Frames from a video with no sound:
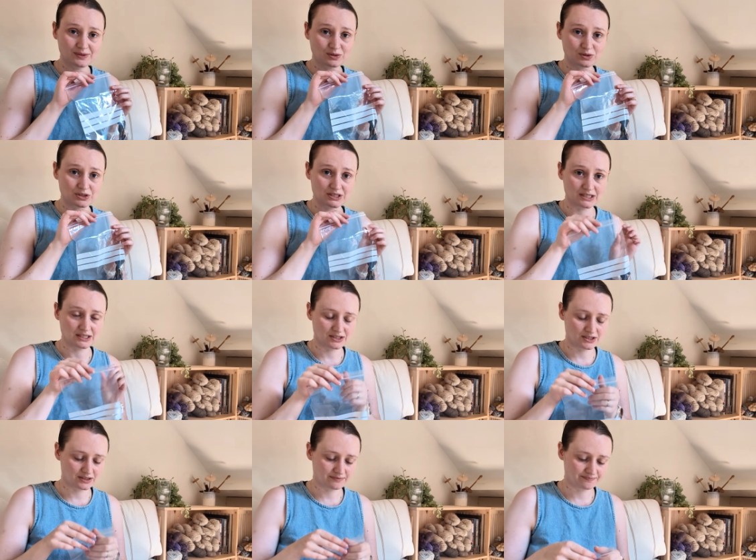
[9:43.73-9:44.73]
cross
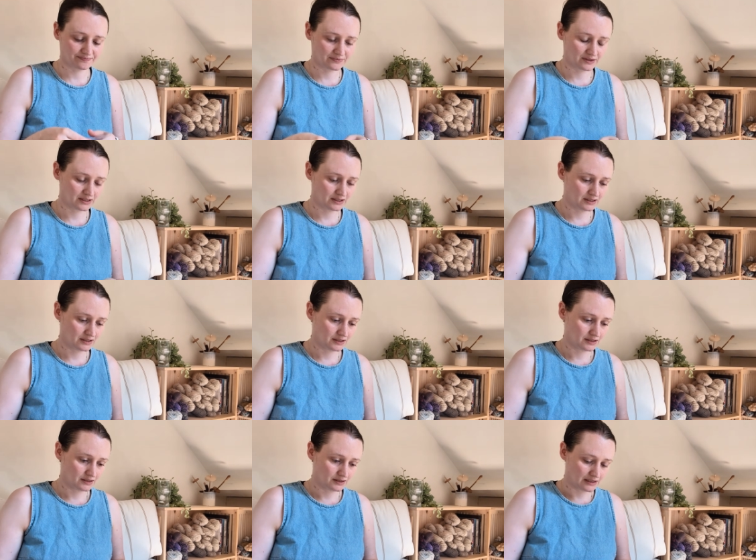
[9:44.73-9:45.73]
stitch
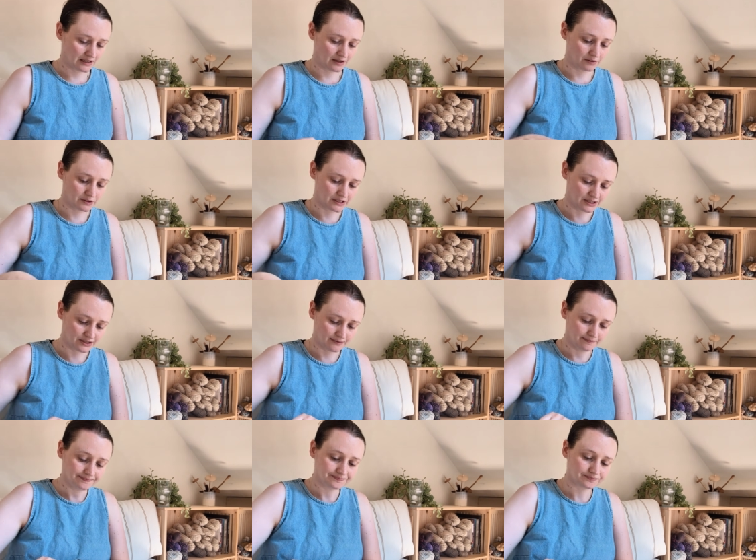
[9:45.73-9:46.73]
acquisition,
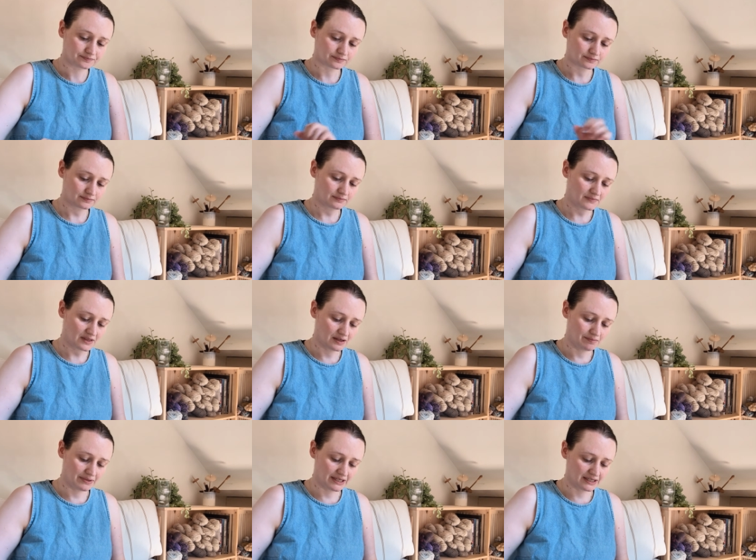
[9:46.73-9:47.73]

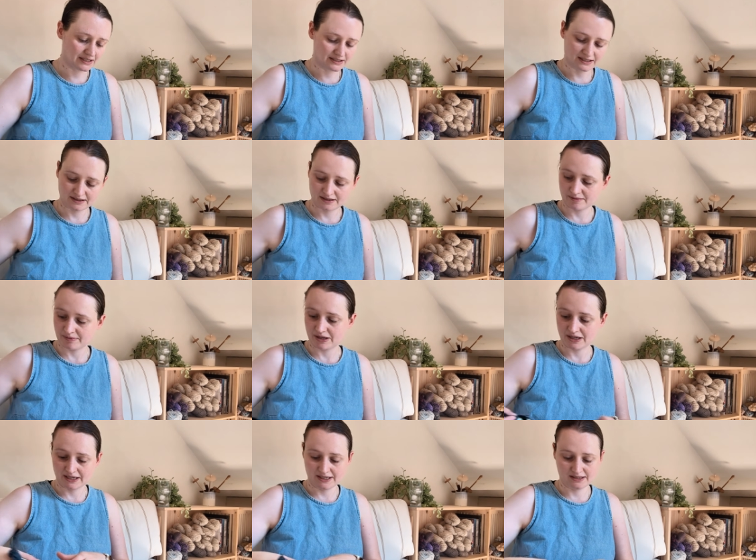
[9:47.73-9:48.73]
because as a
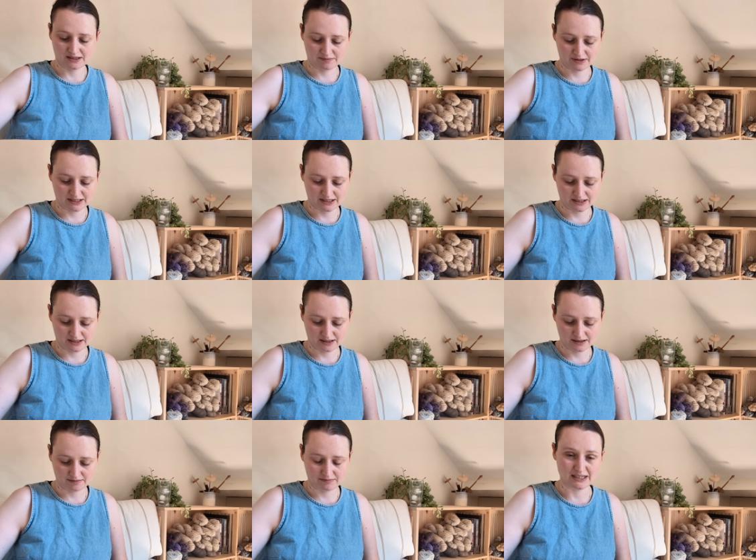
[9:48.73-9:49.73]
surprise I'm
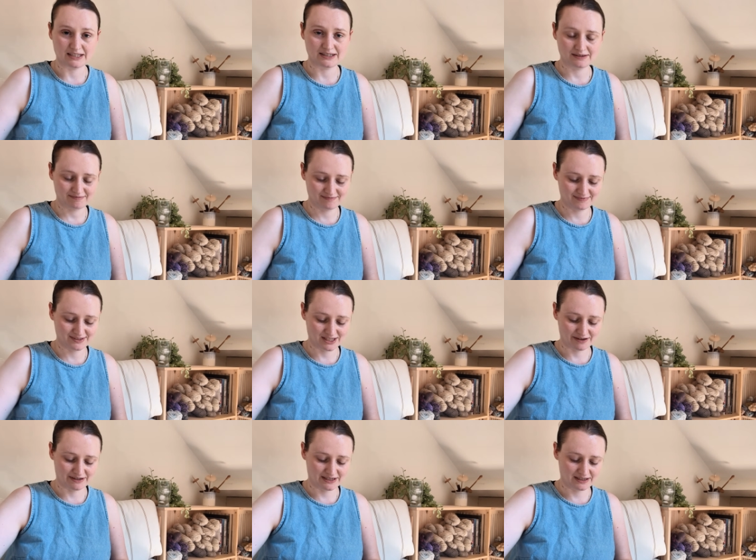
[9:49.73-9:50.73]

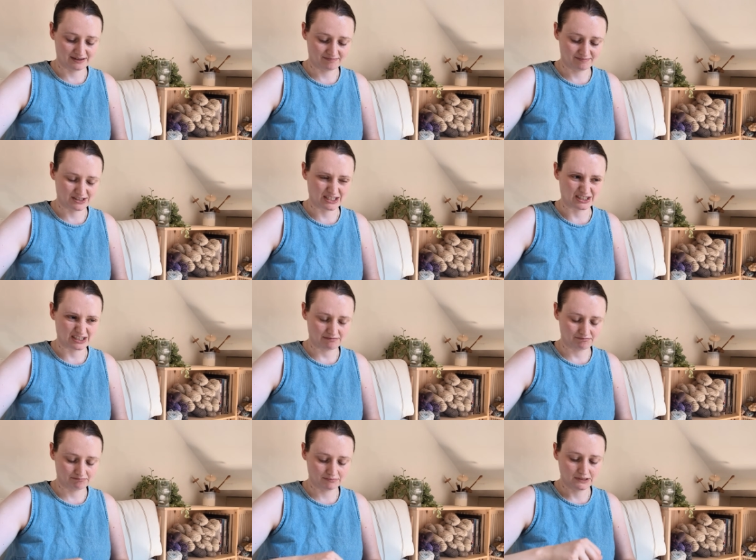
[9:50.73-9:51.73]
sewing,
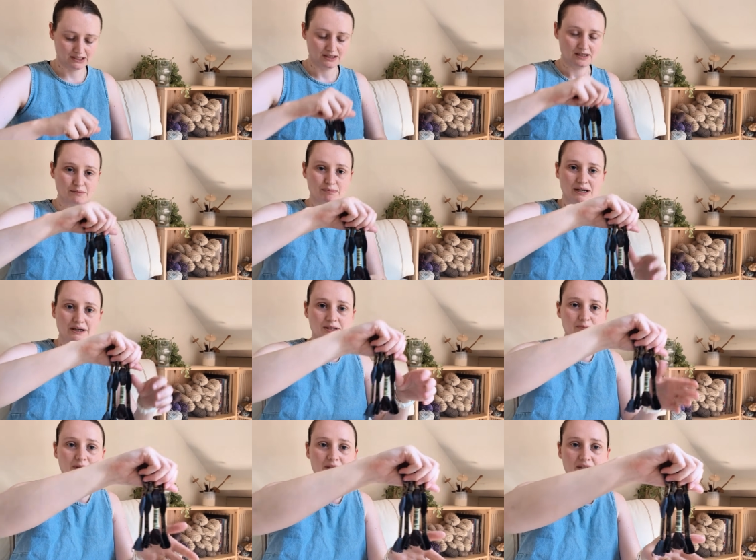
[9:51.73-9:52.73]
stitching my
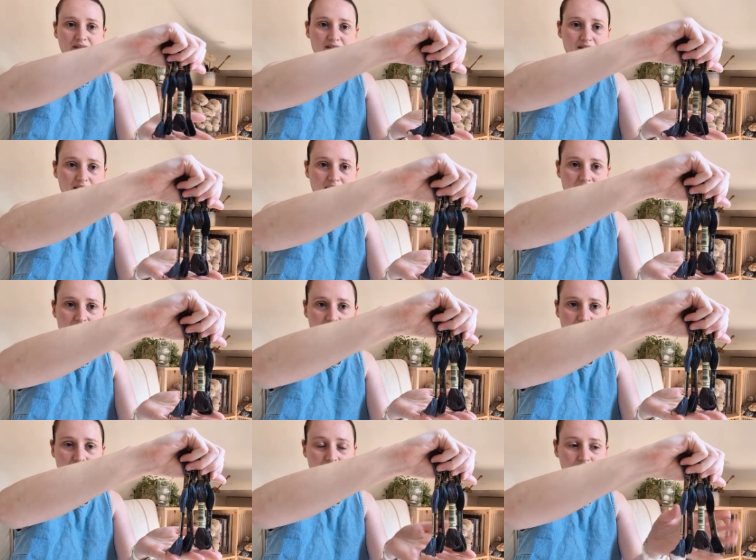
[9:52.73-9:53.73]
husband
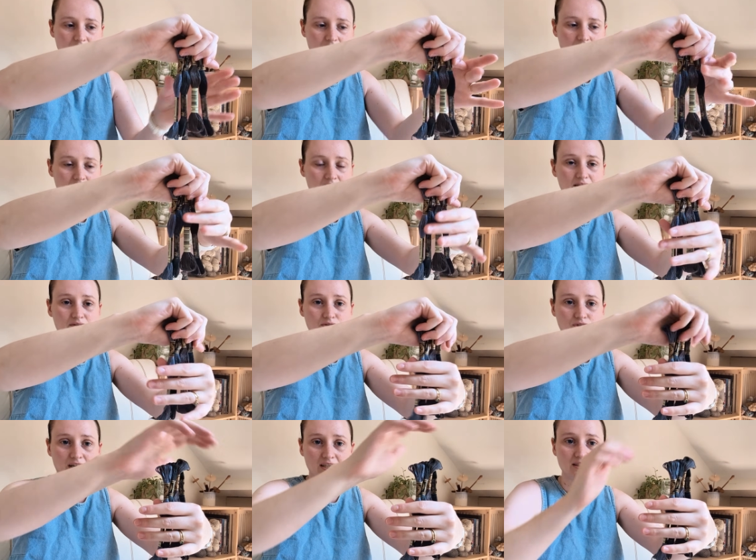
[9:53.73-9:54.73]
a little
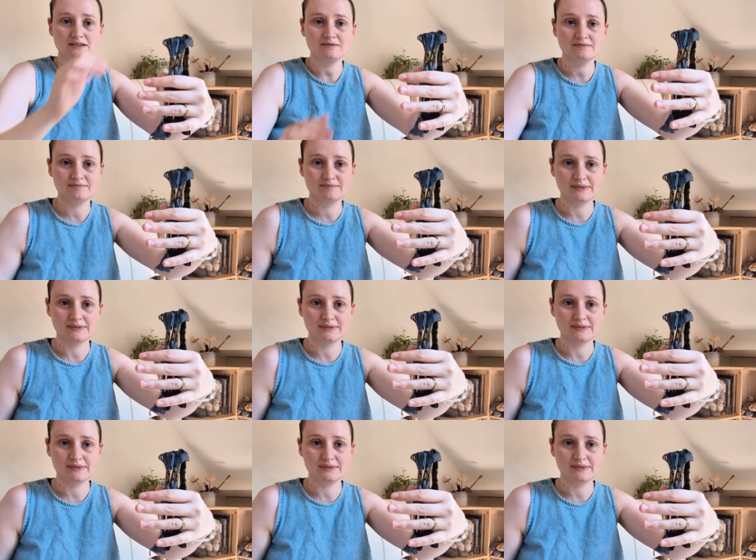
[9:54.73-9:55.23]
dragon